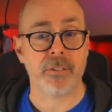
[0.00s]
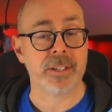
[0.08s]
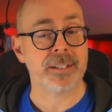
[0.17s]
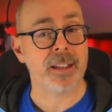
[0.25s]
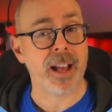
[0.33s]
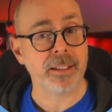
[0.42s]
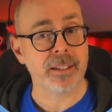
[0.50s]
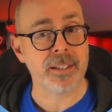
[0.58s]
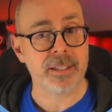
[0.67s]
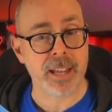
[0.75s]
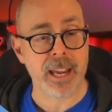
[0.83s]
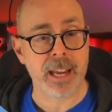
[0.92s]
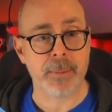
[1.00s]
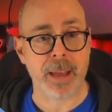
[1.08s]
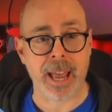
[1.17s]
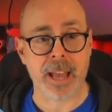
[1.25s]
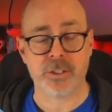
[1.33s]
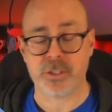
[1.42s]
It's not the same
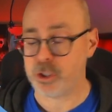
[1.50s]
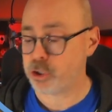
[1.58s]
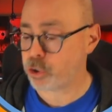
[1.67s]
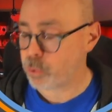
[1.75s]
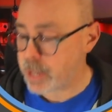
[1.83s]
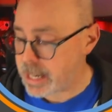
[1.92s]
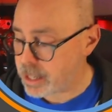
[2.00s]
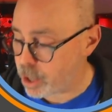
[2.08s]
as the screen